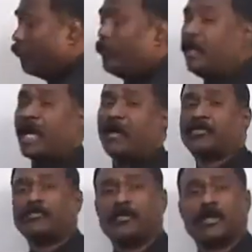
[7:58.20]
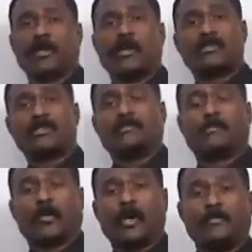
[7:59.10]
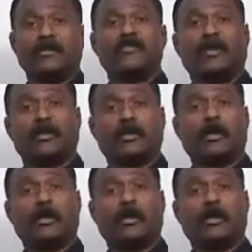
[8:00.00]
we have to work out some problems on the